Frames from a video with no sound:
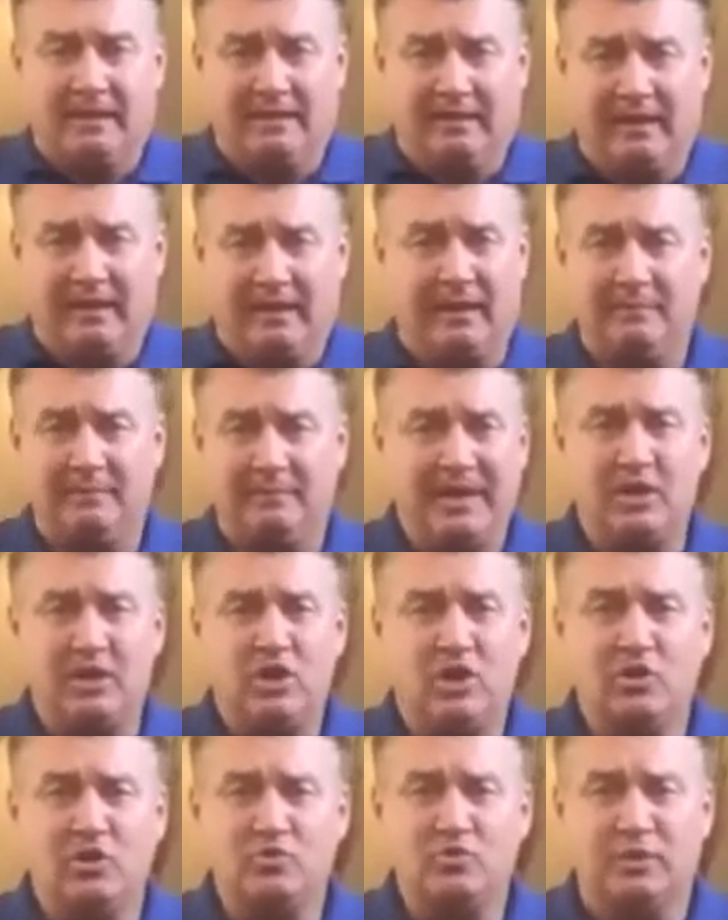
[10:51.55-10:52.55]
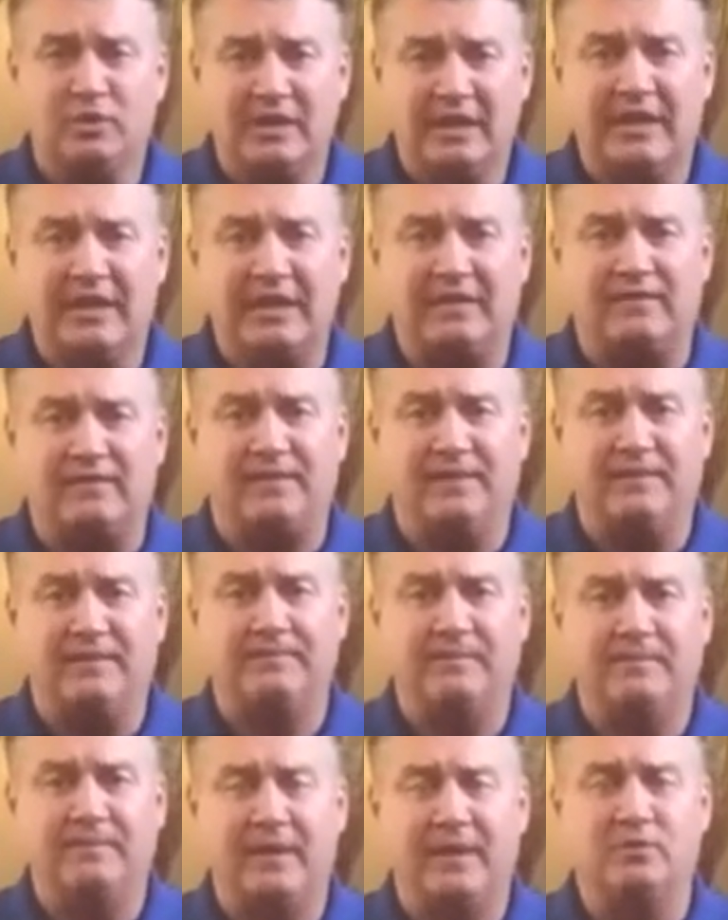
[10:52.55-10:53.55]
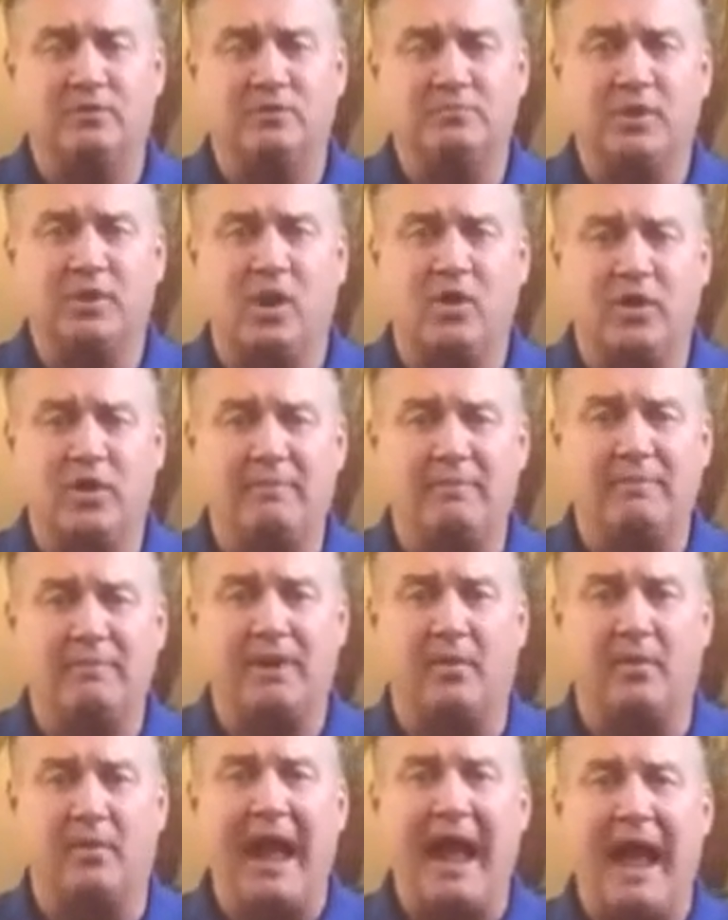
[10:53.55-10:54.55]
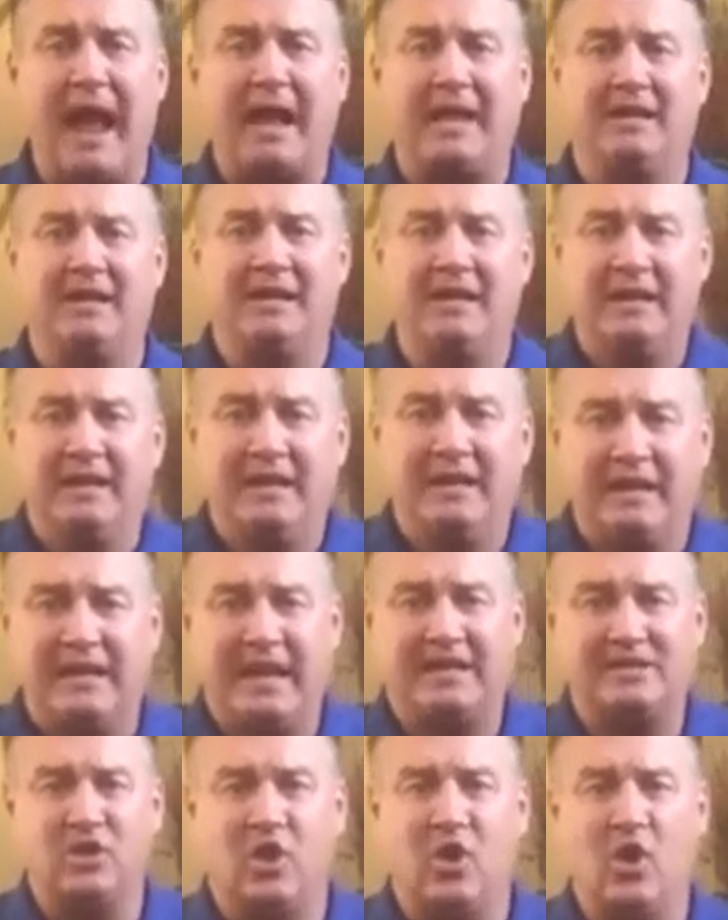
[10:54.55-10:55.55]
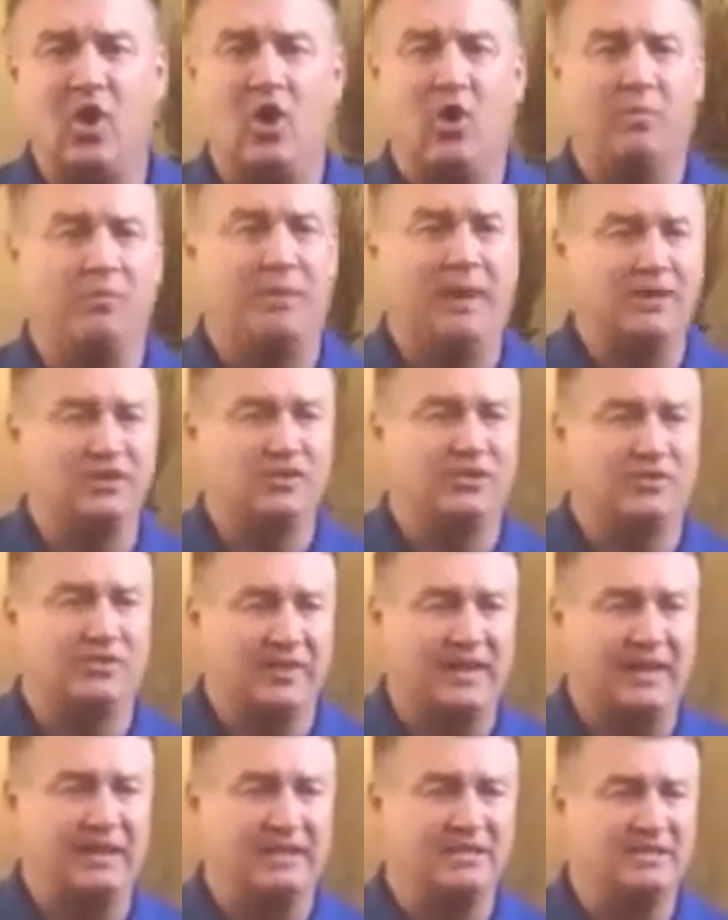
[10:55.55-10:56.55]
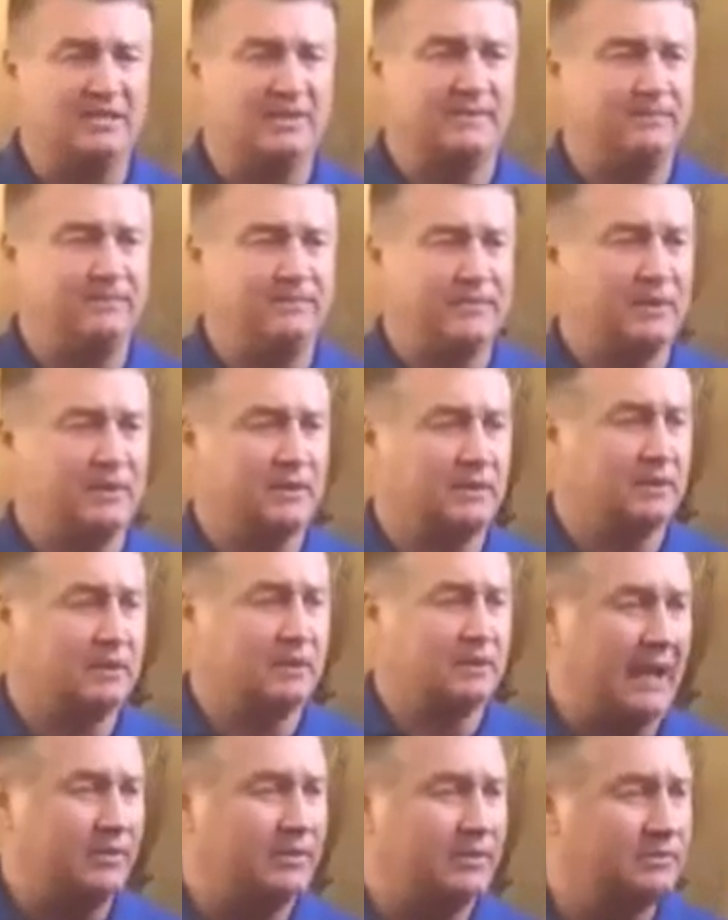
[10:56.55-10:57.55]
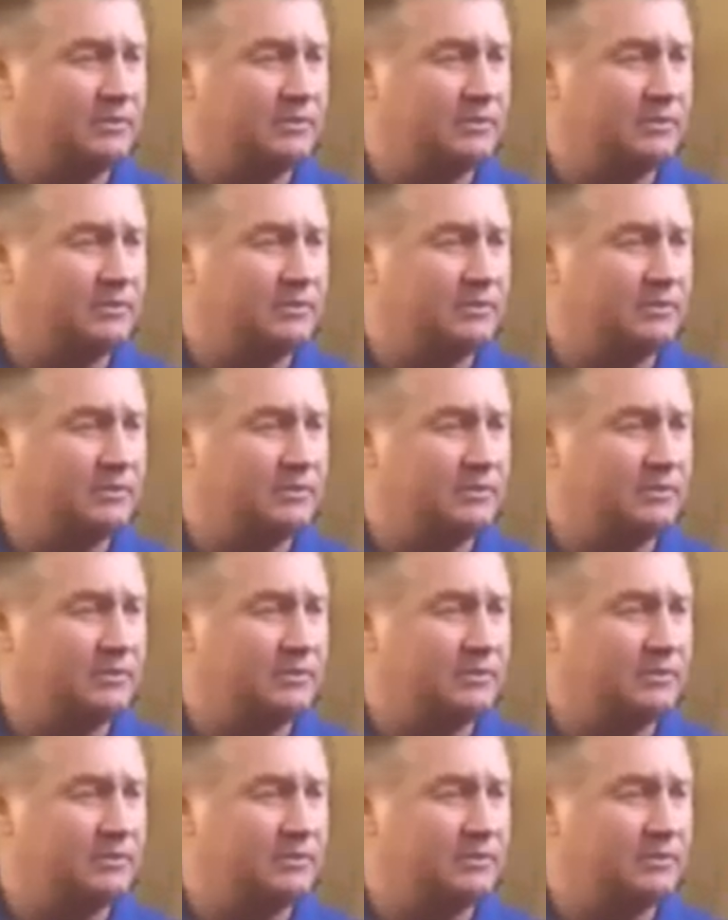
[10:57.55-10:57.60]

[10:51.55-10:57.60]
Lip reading: that I'm getting huge relief. He was blown up in Iraq. He has a whole bunch of things. Loud?